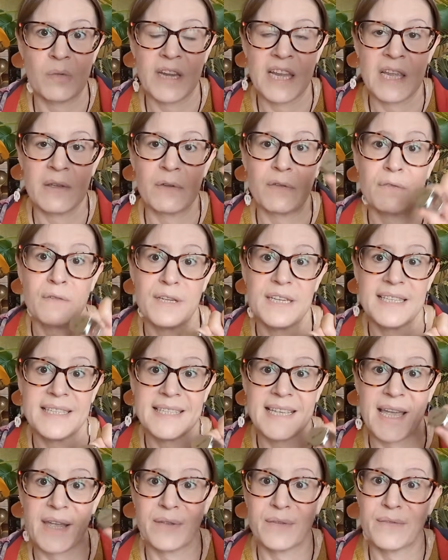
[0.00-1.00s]
either for
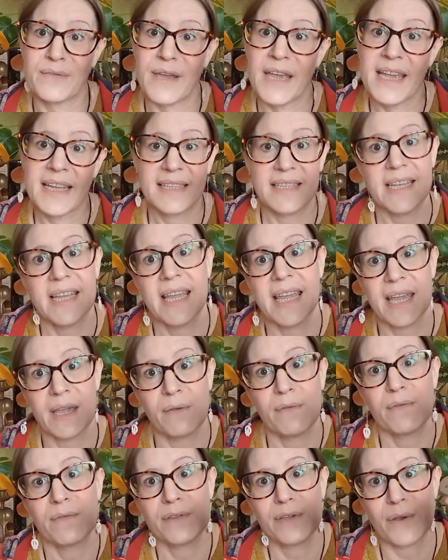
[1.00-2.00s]
yourself, to
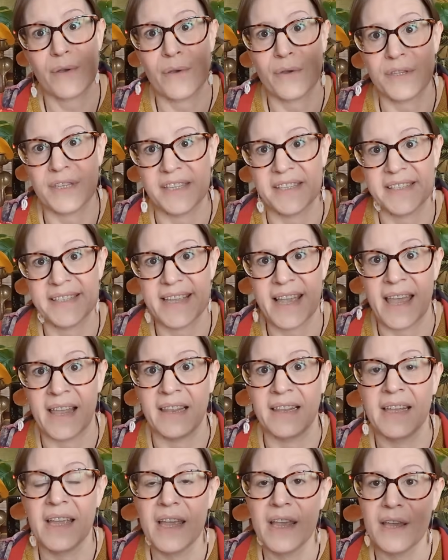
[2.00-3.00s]
gift or to sell,